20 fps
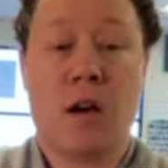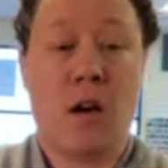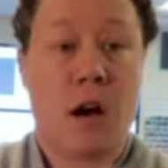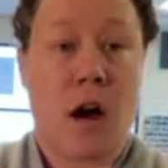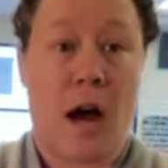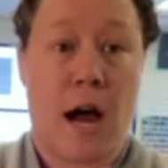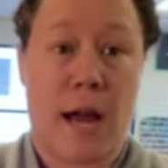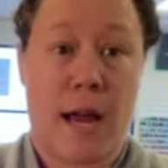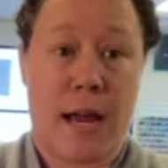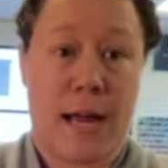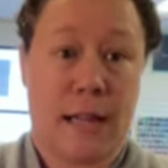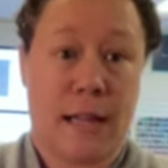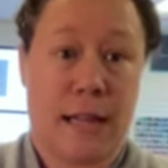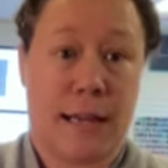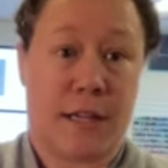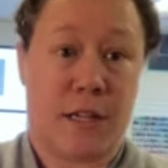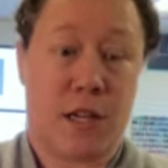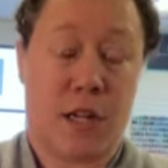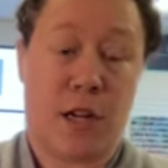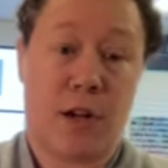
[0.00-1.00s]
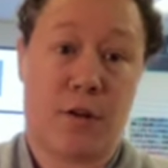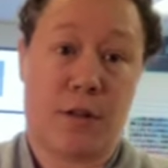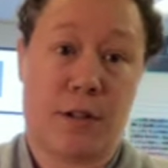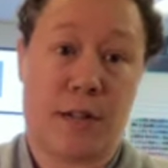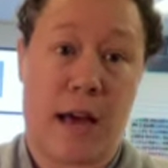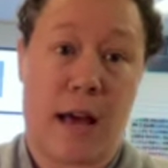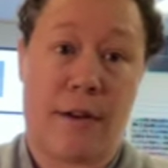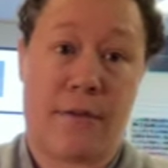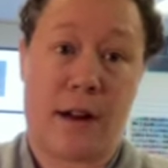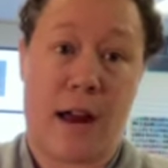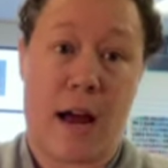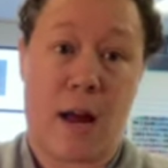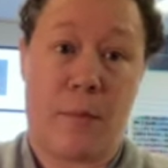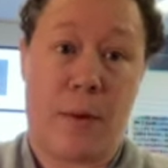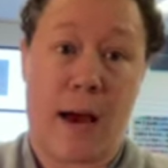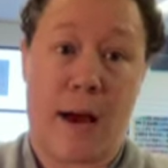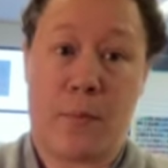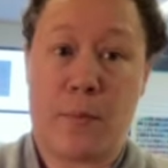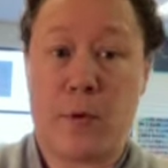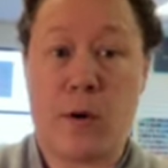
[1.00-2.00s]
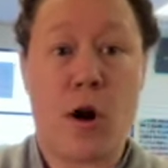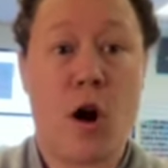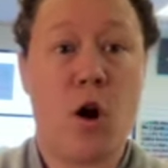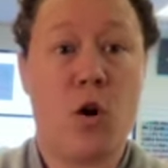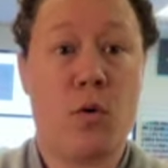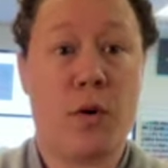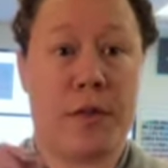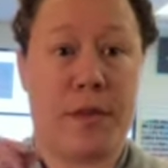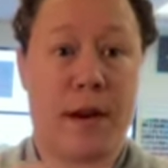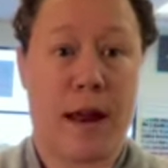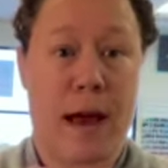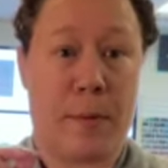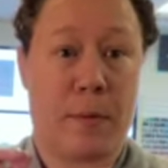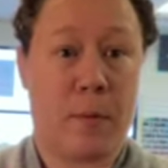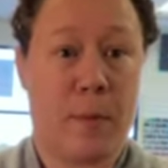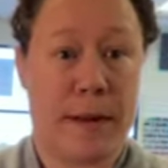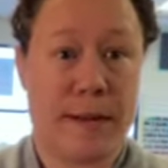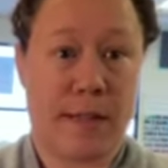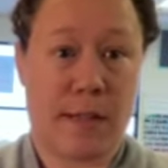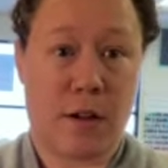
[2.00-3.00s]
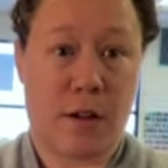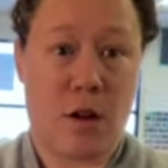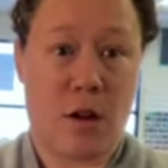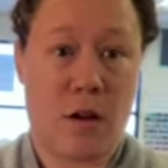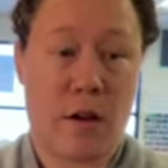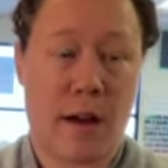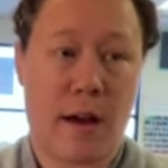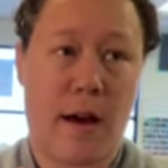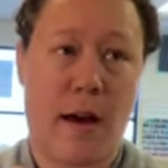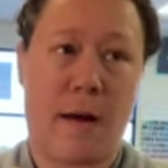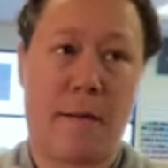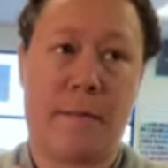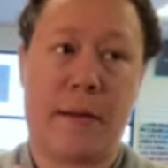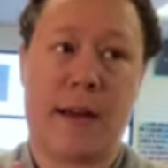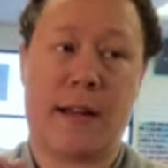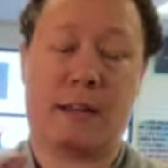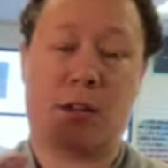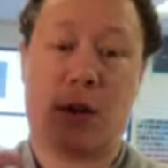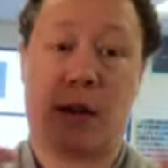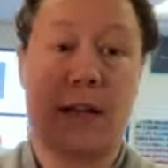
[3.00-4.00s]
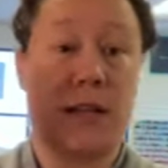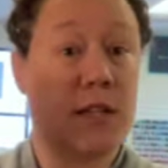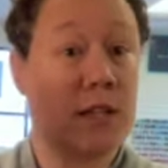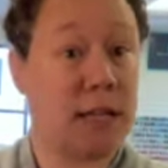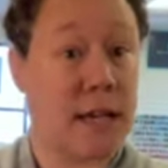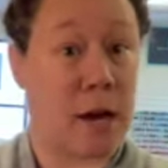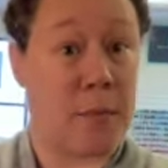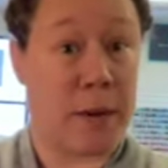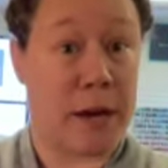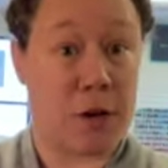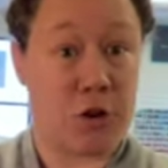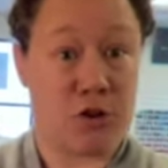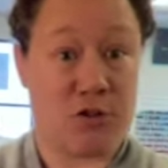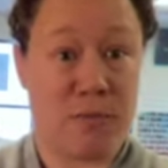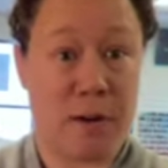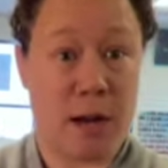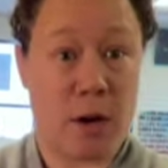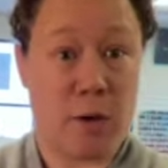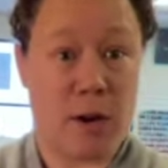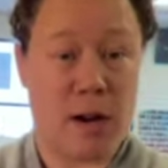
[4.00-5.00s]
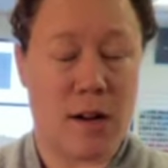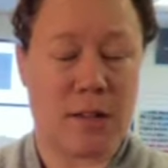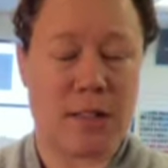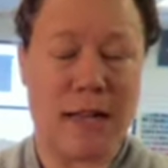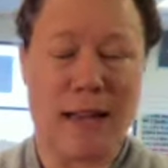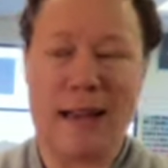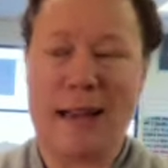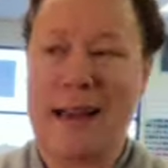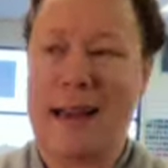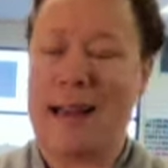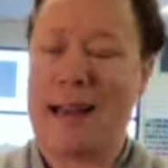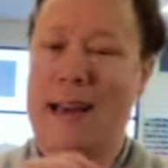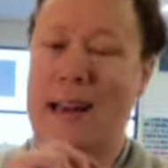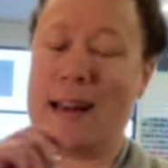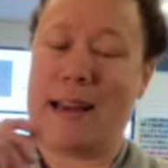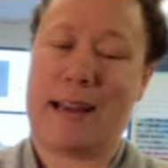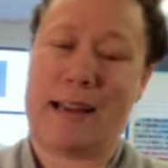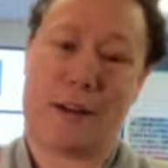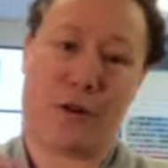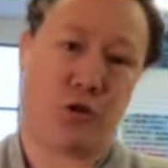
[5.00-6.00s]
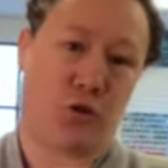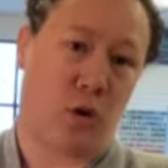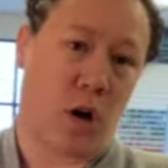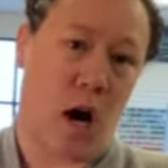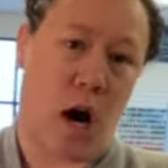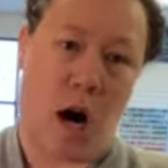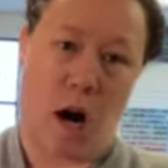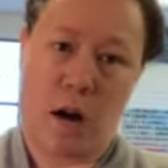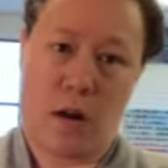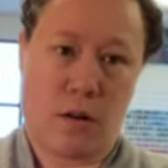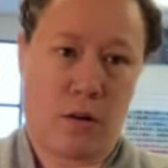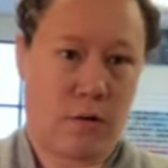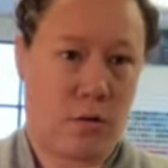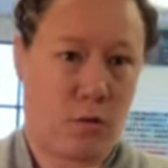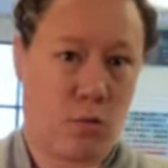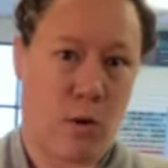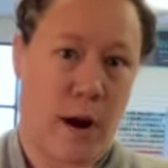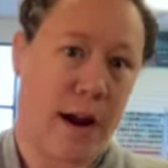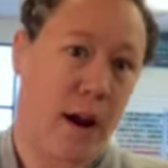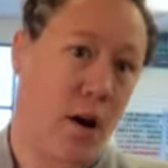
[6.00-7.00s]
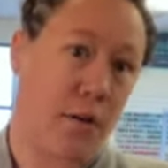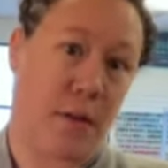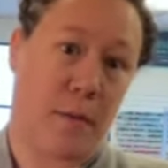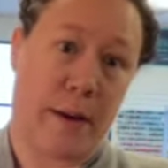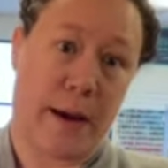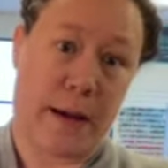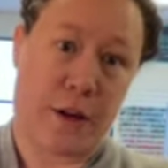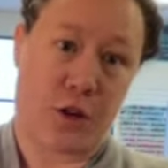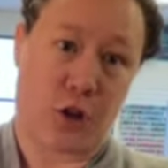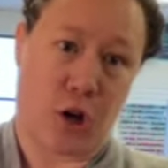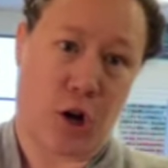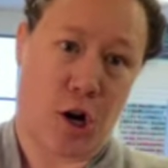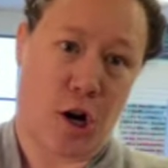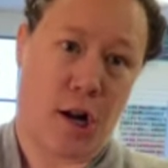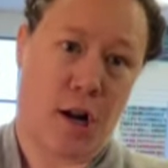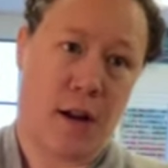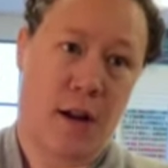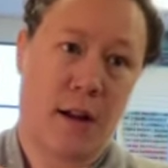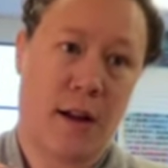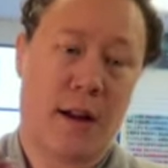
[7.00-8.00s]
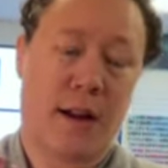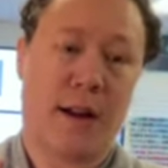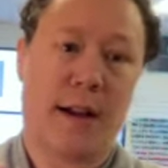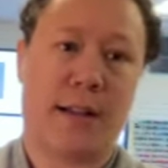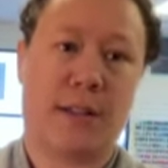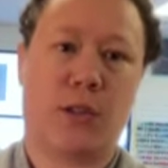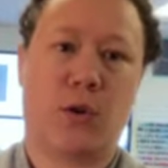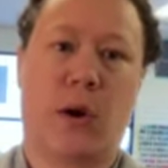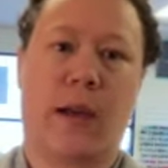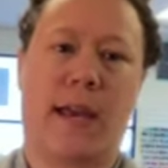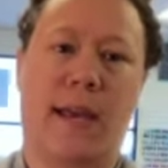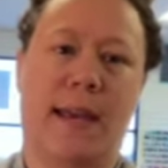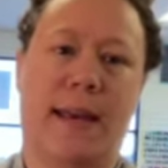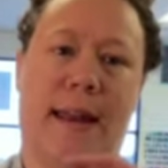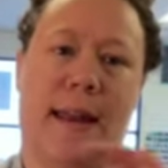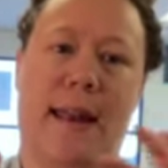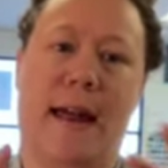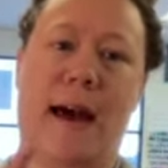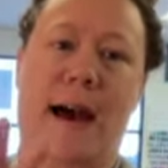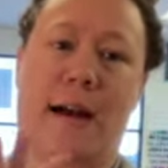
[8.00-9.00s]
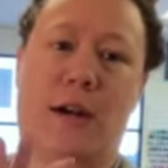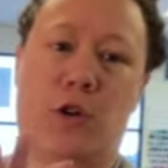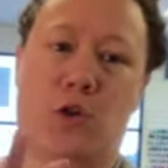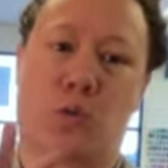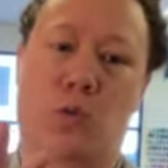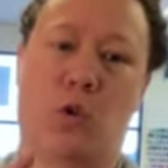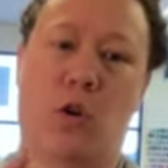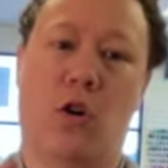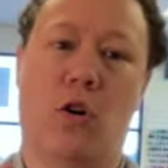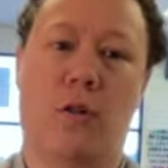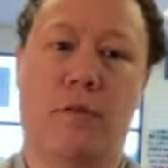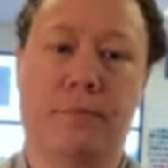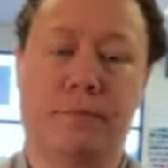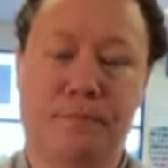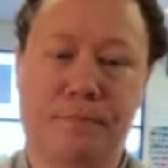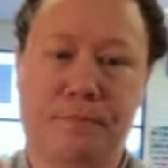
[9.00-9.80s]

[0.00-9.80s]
I like to use, I have an iPad Pro with an Apple Pencil, and so I can just take a picture of my quilt and I can draw right on the picture, and so I can get an actual